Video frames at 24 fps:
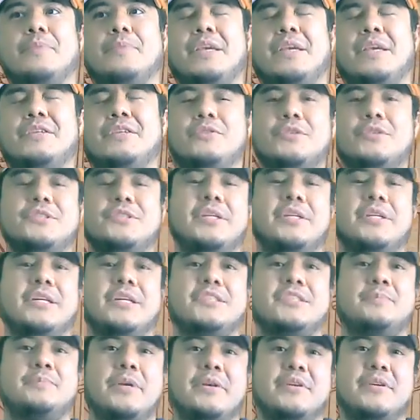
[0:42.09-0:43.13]
interesting
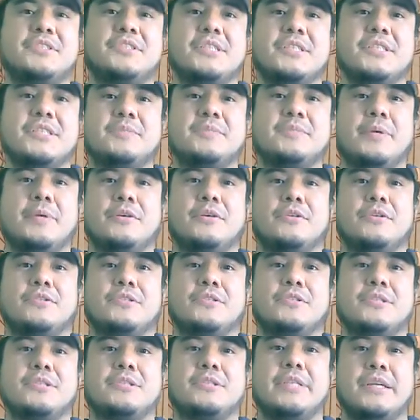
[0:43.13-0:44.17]
experiences, because